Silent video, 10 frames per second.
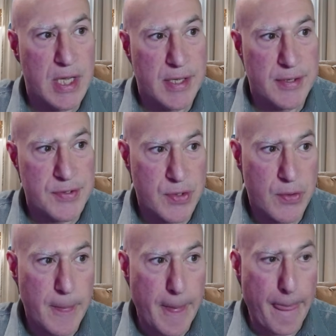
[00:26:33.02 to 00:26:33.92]

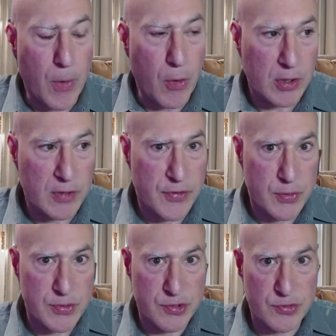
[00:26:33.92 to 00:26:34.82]
So all of
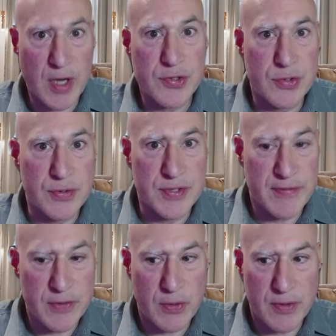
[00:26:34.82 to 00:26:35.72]
those structures, even
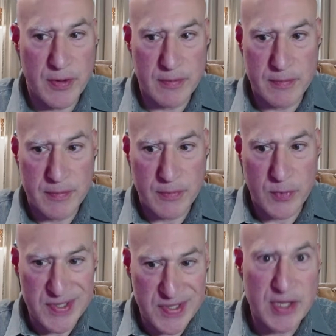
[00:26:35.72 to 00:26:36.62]
though we
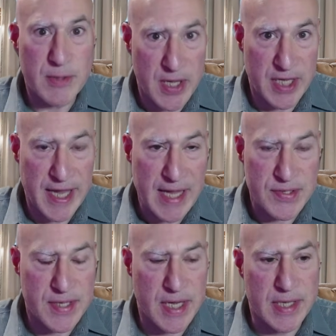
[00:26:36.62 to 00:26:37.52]
see them on the CAT
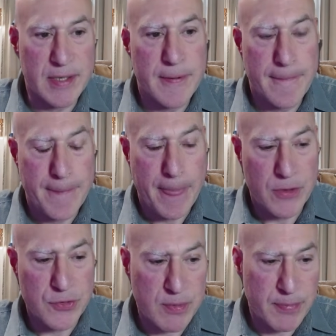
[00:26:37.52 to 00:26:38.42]
scan, the
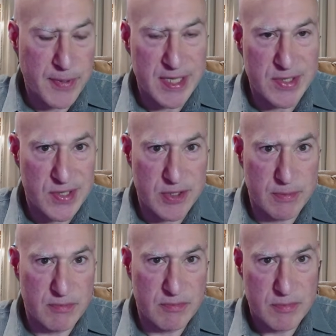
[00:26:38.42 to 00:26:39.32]
treatment planning
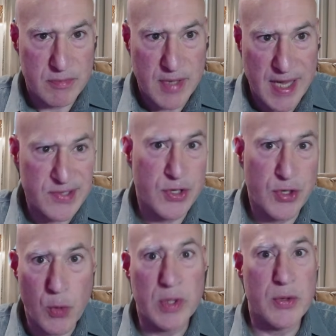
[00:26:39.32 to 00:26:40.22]
system has to know
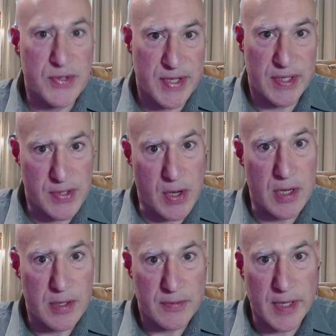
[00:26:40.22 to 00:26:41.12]
what those things are,
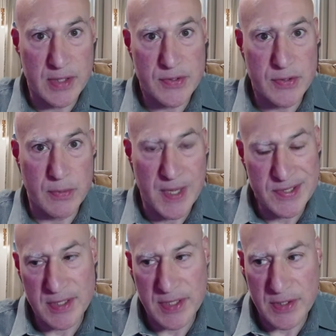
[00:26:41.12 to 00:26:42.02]
right? So
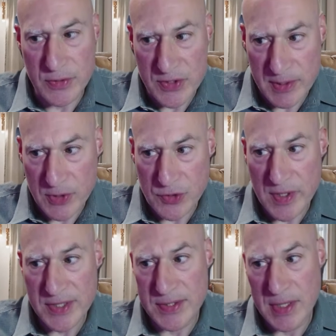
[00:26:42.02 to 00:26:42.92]
basically the dosimetrist,